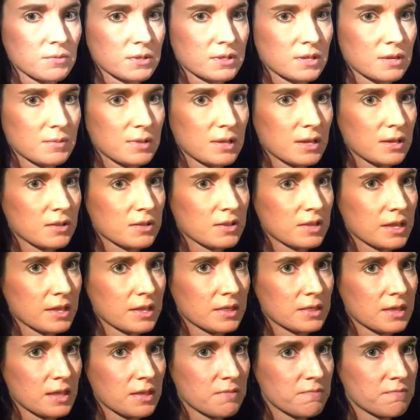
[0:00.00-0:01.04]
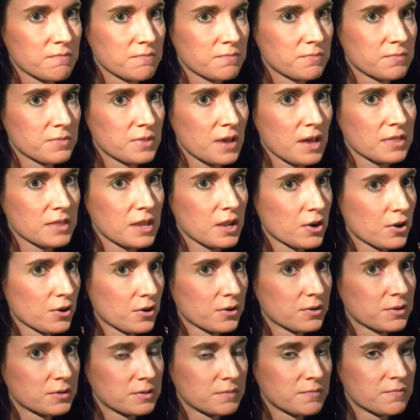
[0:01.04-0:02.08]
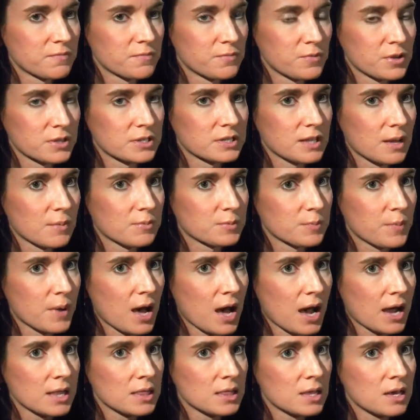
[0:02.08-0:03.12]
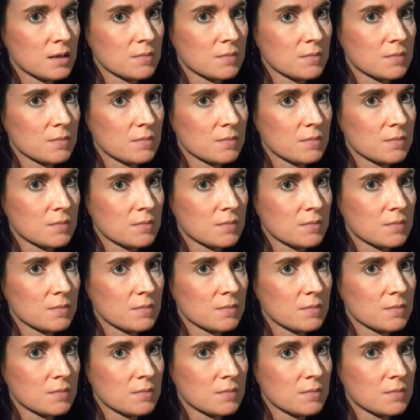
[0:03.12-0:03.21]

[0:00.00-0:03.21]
they'll tell me they thought they heard footsteps behind